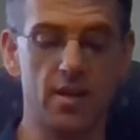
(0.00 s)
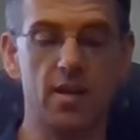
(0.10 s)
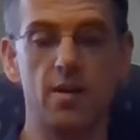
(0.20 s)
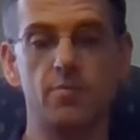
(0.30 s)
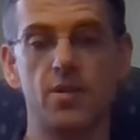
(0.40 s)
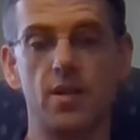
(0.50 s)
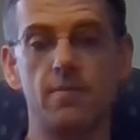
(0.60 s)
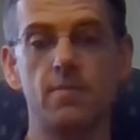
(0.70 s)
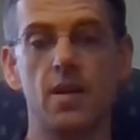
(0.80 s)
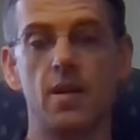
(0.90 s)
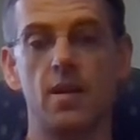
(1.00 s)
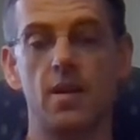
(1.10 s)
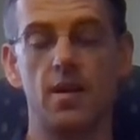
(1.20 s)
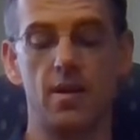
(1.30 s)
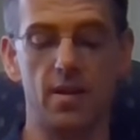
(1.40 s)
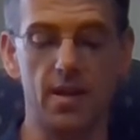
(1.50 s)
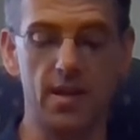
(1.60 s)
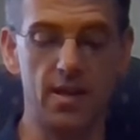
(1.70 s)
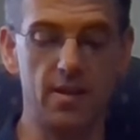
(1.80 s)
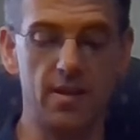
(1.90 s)
comes in.
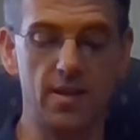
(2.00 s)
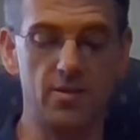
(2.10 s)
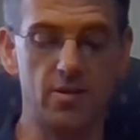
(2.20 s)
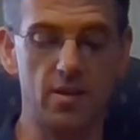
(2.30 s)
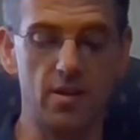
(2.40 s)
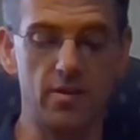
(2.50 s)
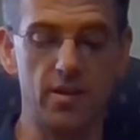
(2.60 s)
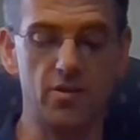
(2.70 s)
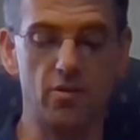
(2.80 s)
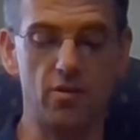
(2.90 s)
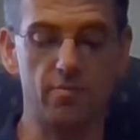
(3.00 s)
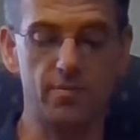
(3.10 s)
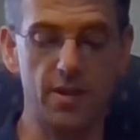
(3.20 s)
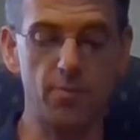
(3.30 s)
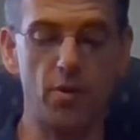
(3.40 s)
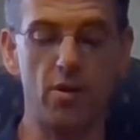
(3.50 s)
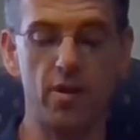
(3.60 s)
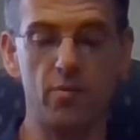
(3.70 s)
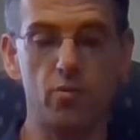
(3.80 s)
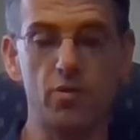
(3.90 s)
Again, these are
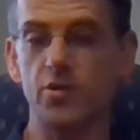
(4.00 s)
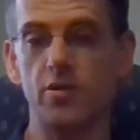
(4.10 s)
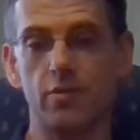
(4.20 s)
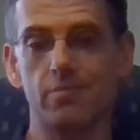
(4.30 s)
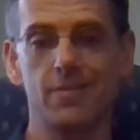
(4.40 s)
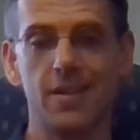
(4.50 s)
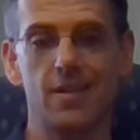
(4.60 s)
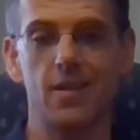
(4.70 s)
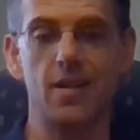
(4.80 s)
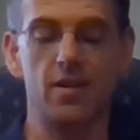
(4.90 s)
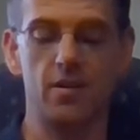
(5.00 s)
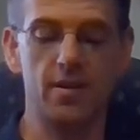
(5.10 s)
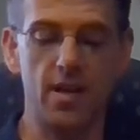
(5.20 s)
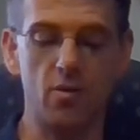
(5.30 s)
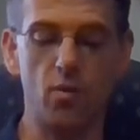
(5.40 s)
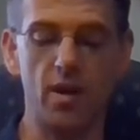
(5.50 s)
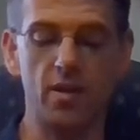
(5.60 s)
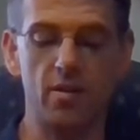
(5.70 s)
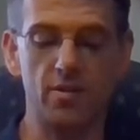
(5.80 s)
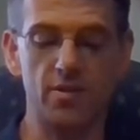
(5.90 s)
temporary. We're still kind of
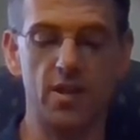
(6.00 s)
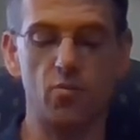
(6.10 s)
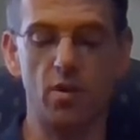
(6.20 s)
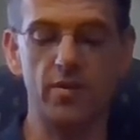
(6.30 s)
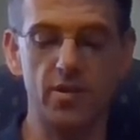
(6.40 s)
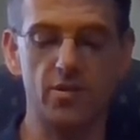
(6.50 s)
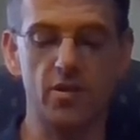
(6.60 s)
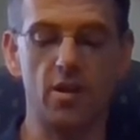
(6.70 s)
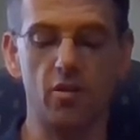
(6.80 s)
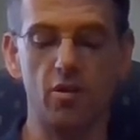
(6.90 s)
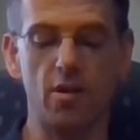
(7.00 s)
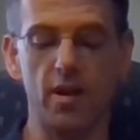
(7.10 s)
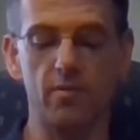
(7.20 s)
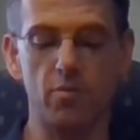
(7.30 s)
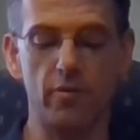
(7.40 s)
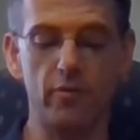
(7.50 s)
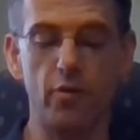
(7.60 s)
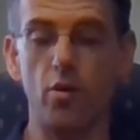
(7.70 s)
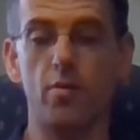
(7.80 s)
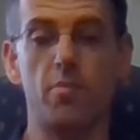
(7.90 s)
waiting on seeing what this is going to look like moving
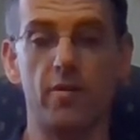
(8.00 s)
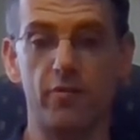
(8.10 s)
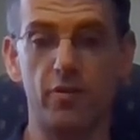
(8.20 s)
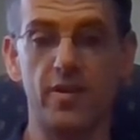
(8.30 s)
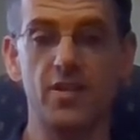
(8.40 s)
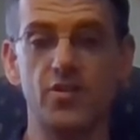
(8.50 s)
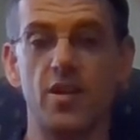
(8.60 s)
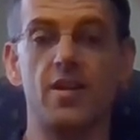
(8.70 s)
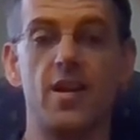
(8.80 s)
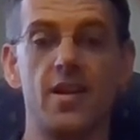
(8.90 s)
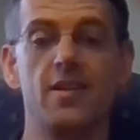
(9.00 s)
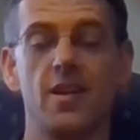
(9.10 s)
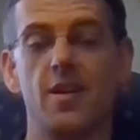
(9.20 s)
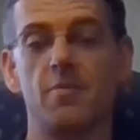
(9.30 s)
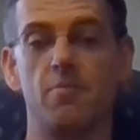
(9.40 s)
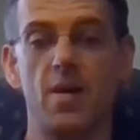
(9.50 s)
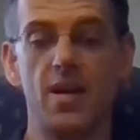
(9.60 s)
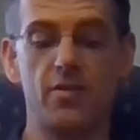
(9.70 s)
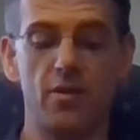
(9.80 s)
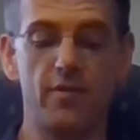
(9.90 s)
forward. But for this Sunday,
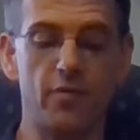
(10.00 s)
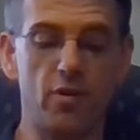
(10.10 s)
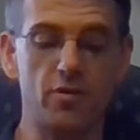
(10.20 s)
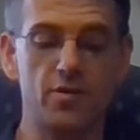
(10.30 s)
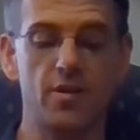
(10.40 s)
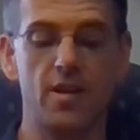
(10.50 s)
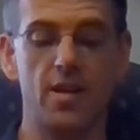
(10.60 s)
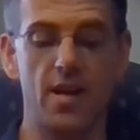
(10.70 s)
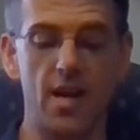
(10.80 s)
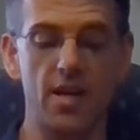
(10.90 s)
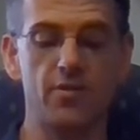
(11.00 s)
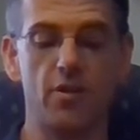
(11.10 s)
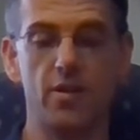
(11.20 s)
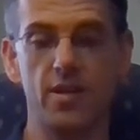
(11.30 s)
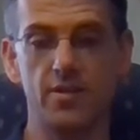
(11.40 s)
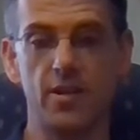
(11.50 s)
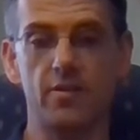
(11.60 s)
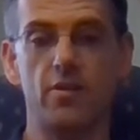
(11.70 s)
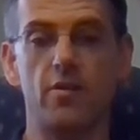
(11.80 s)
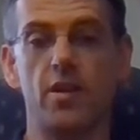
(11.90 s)
May 31st, 8:30 and
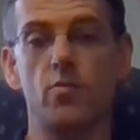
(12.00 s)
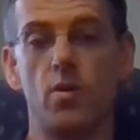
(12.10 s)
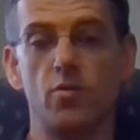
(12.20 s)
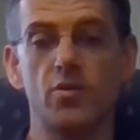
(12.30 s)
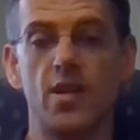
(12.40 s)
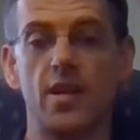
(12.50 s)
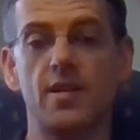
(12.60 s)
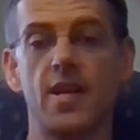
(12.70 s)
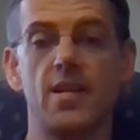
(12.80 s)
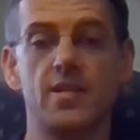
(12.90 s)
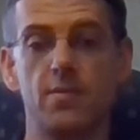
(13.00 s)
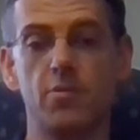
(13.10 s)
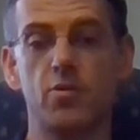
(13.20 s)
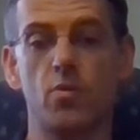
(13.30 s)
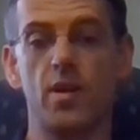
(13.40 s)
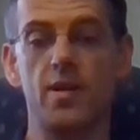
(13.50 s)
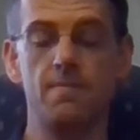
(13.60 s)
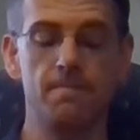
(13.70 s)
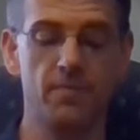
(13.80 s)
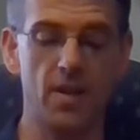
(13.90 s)
10:30, we will sanitize in
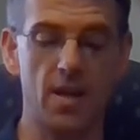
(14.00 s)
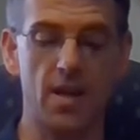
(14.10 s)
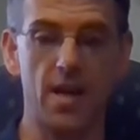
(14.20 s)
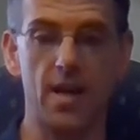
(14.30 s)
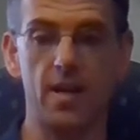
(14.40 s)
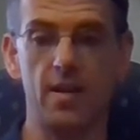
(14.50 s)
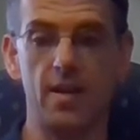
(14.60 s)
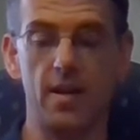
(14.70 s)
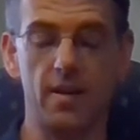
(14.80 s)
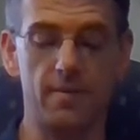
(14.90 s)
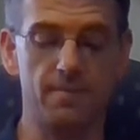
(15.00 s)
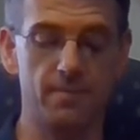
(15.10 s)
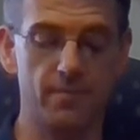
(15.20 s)
between. And I